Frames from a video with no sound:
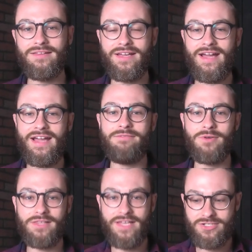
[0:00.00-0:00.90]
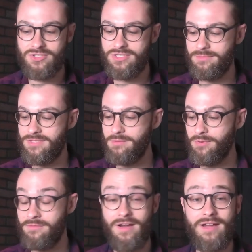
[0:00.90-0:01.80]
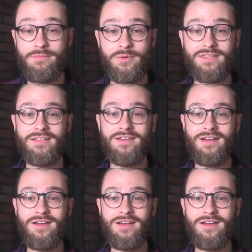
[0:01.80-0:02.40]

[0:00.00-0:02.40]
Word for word: Like I have relationships that provide me with